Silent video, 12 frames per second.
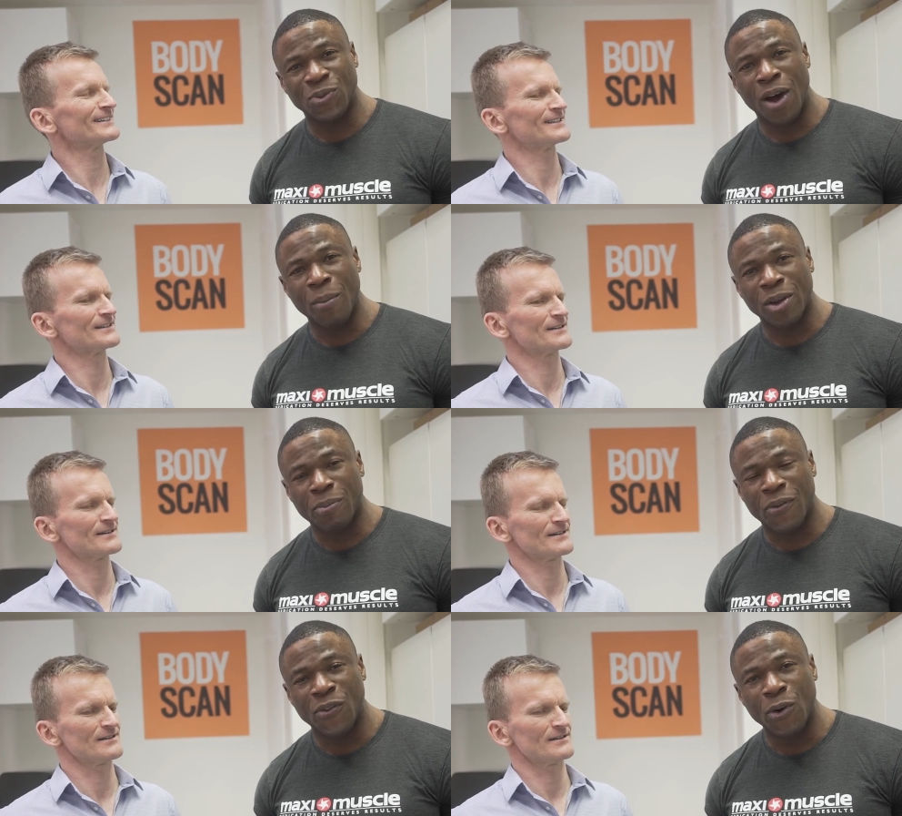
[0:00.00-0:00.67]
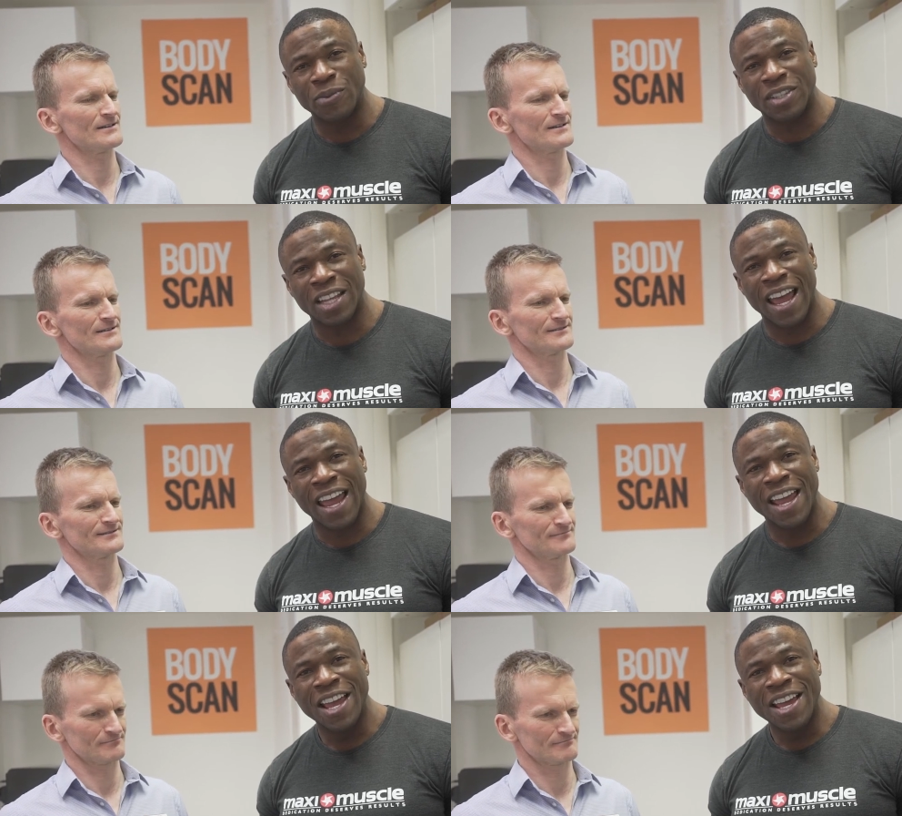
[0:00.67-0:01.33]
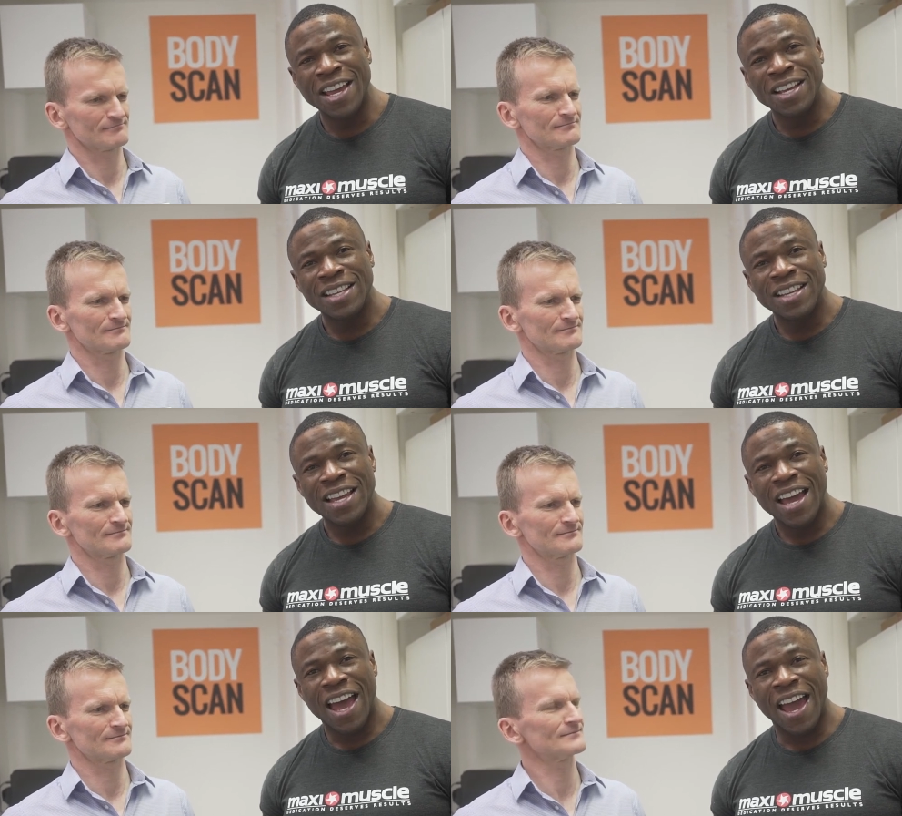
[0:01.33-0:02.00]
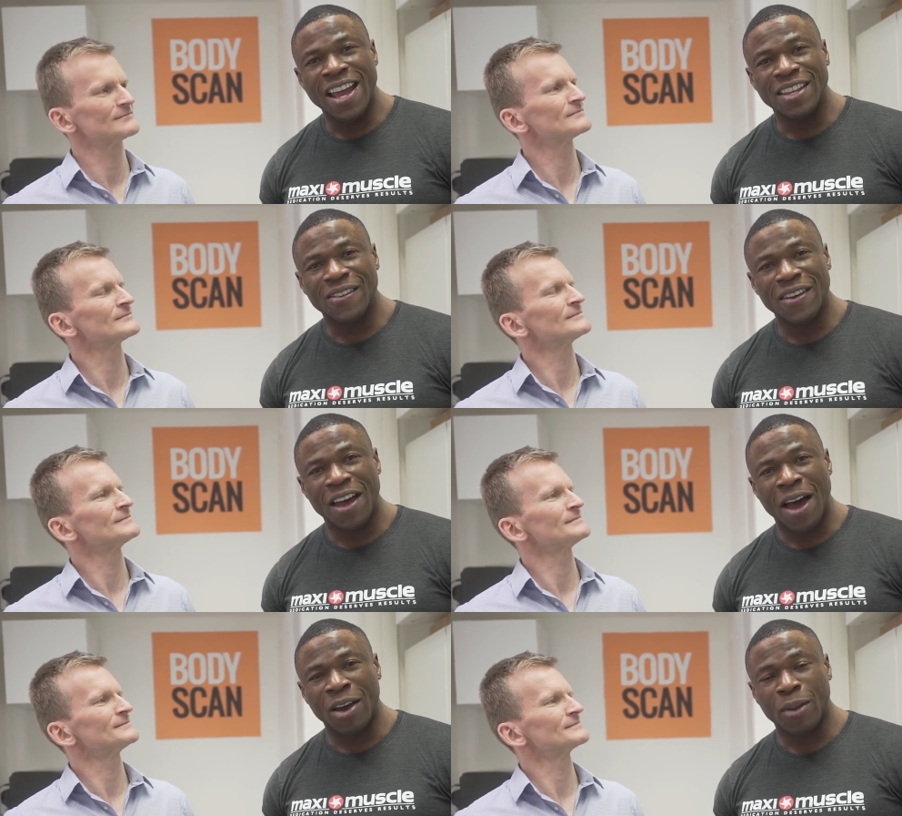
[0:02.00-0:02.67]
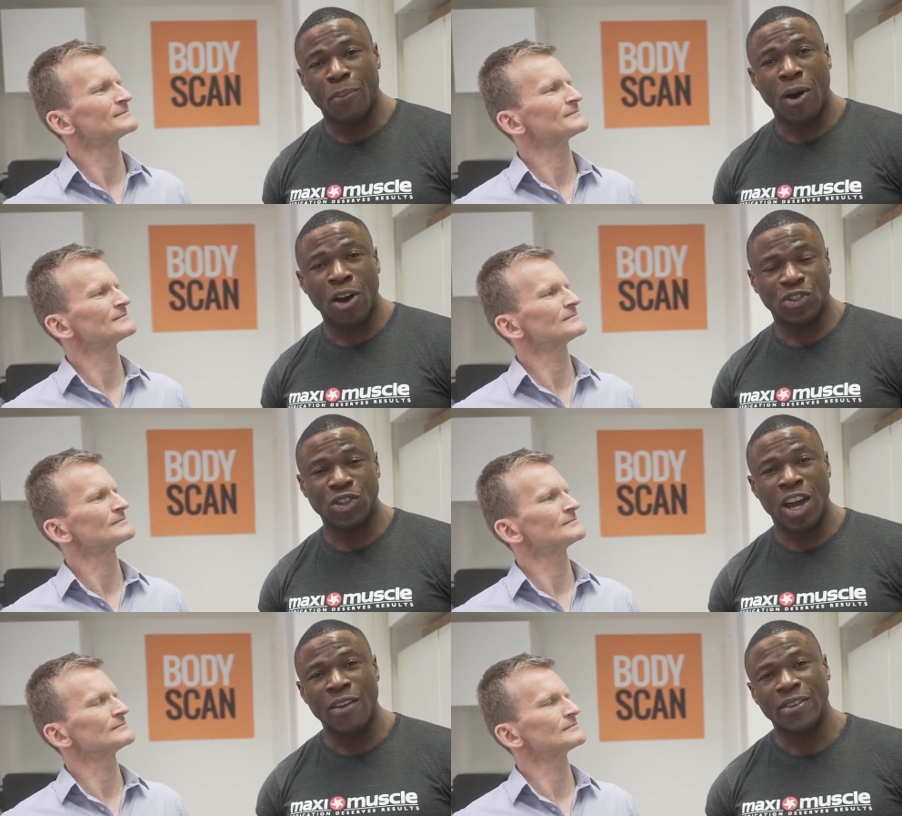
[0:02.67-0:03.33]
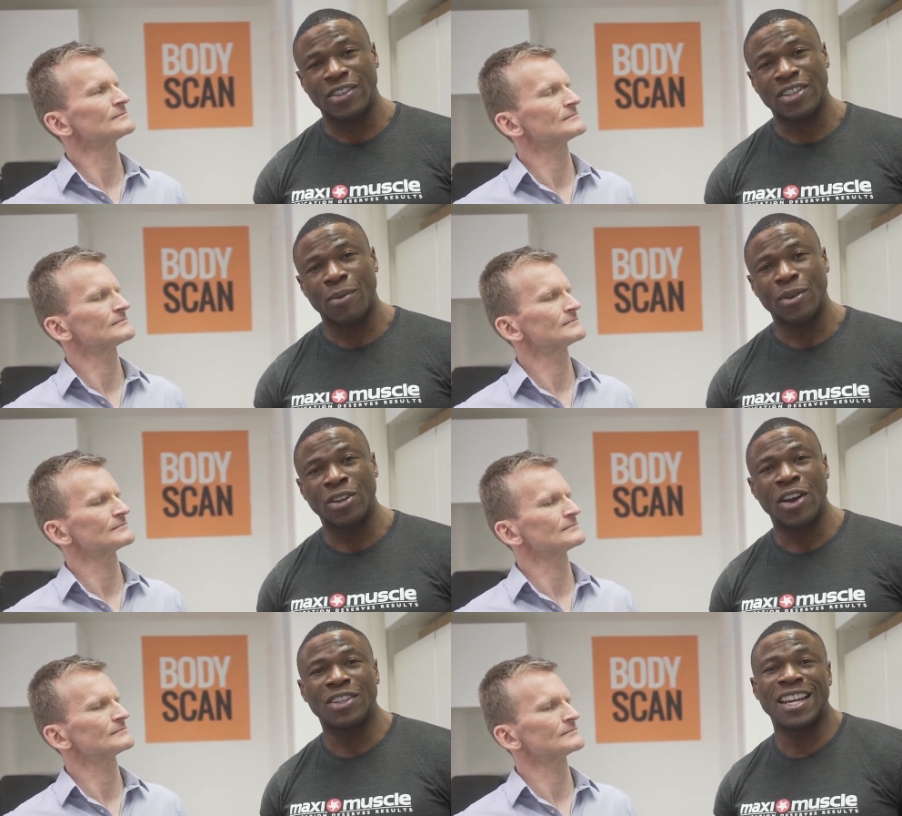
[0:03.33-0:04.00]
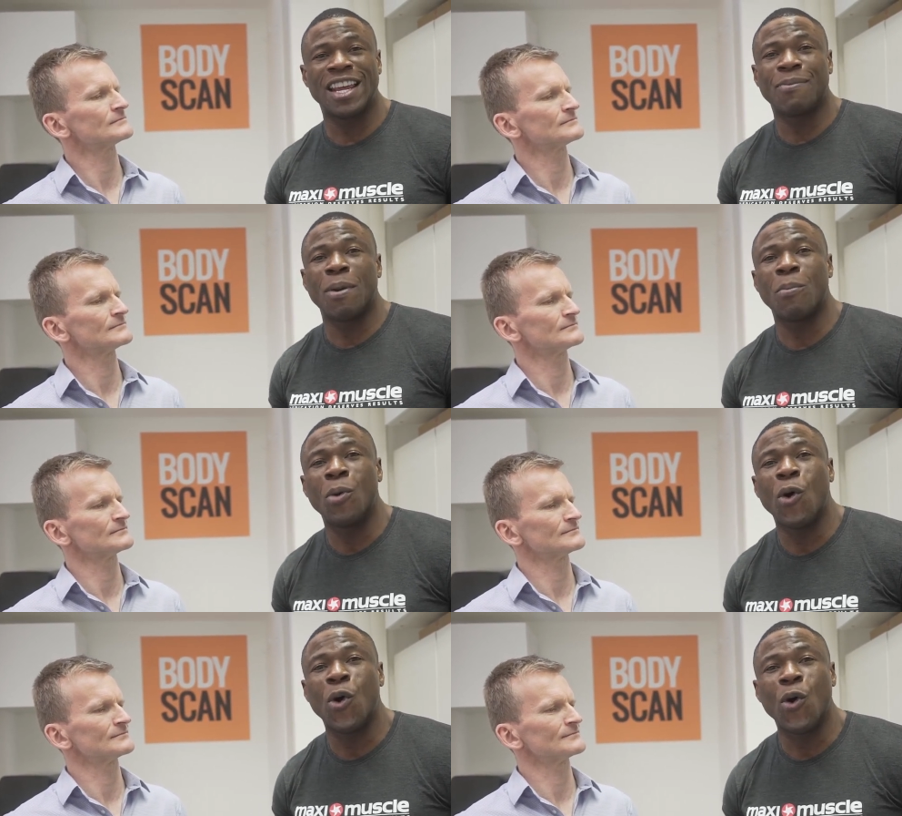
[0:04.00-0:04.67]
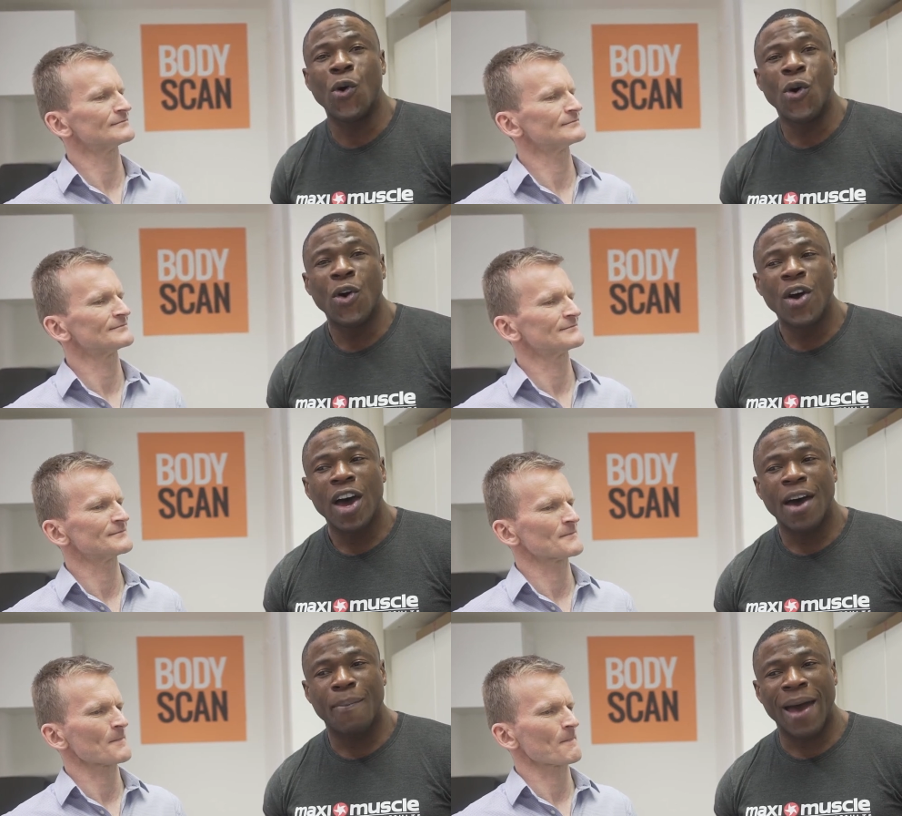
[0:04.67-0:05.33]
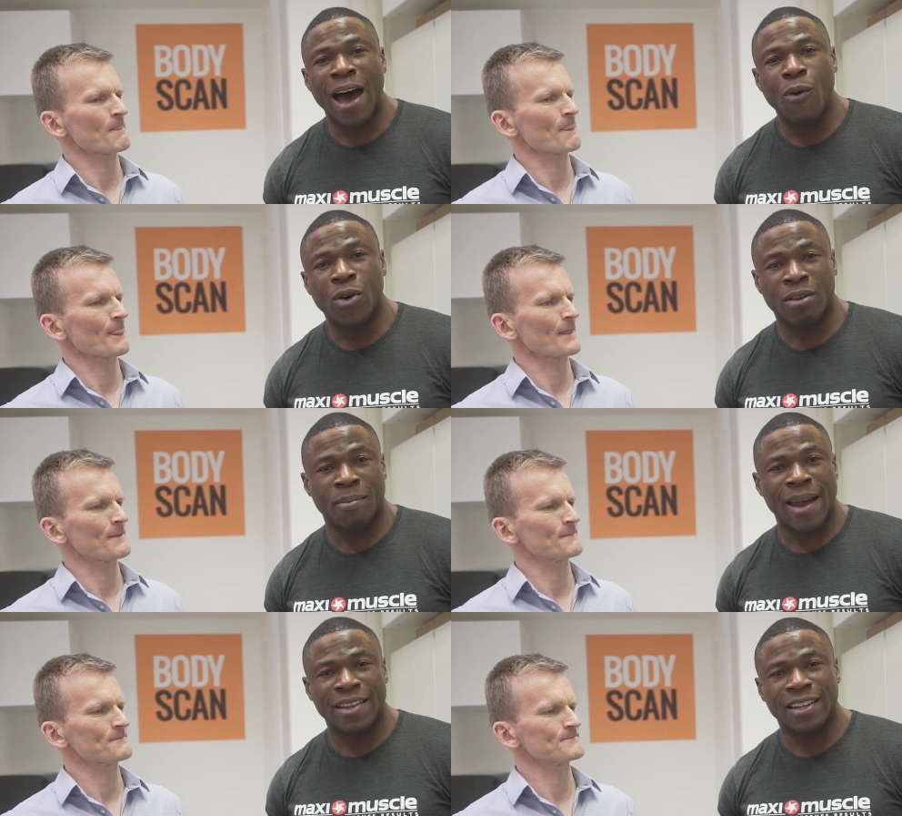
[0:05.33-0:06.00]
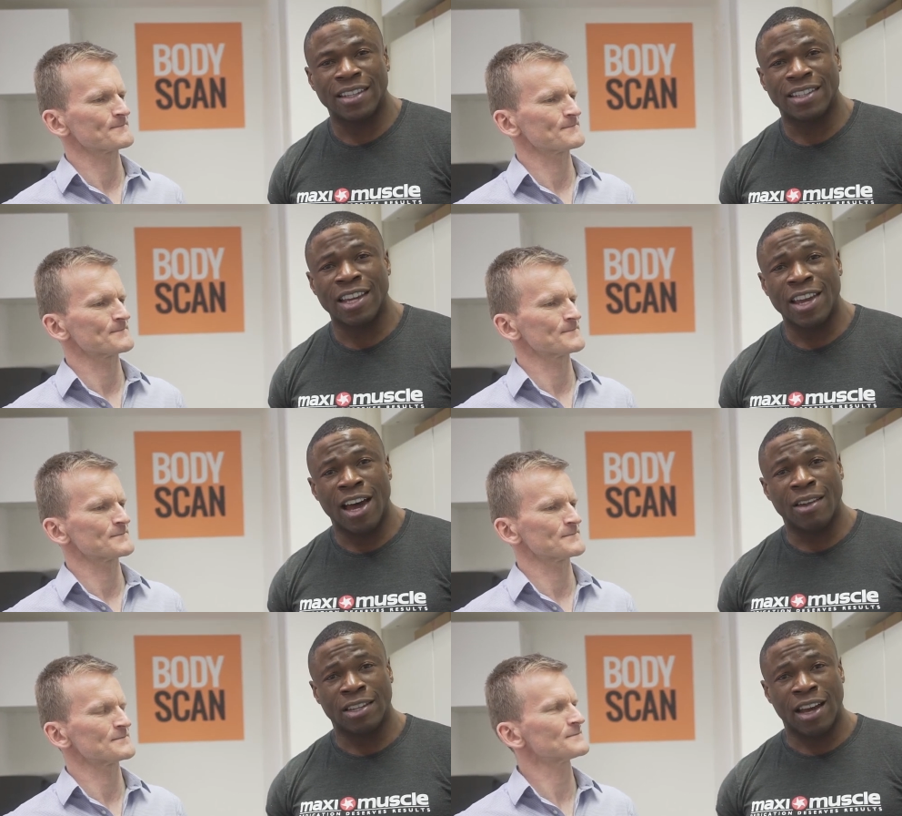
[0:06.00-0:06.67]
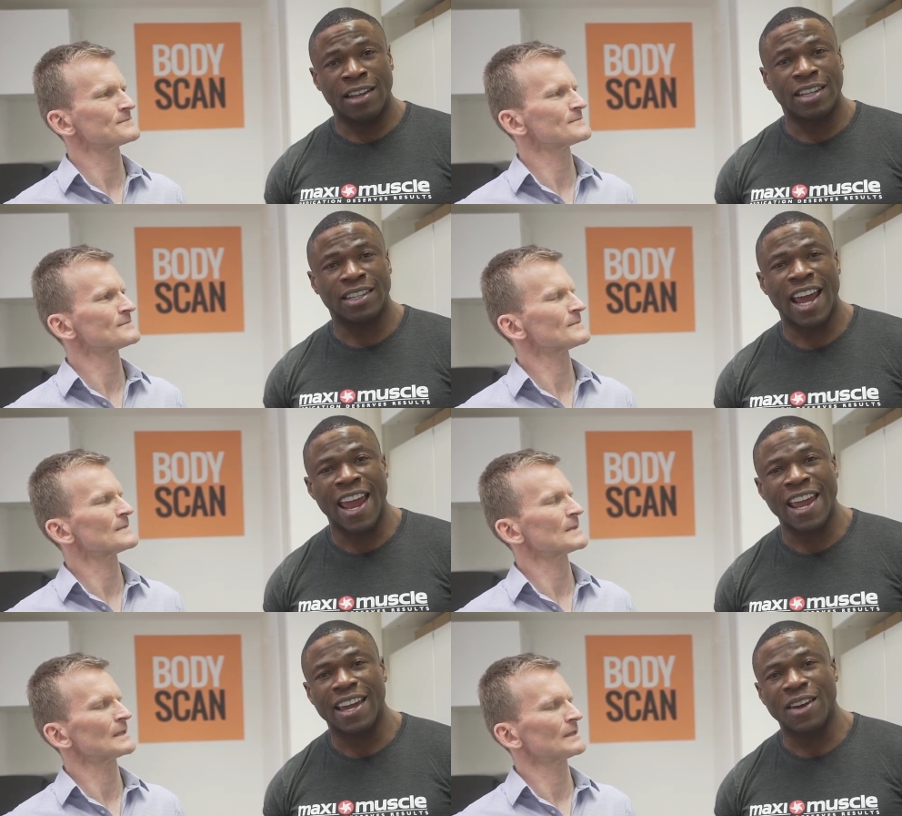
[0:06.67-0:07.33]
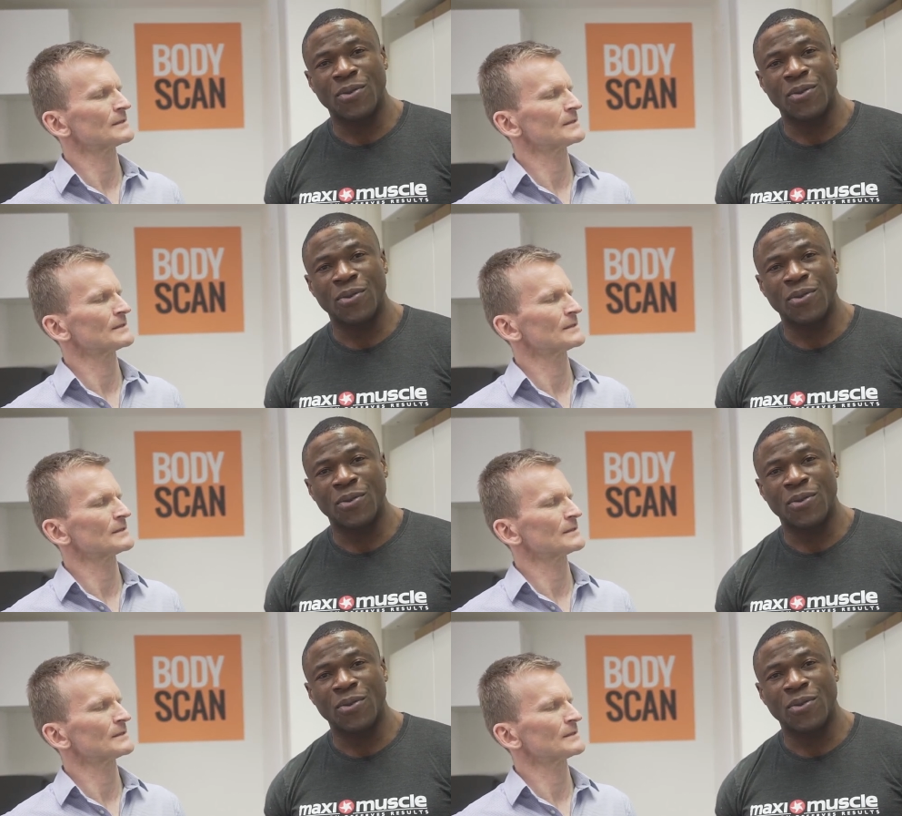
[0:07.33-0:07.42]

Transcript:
Speaker 1: is what I'm going to perform today, and I'm going to pass you over to someone who knows a little bit more about what I'm about to undertake, undertake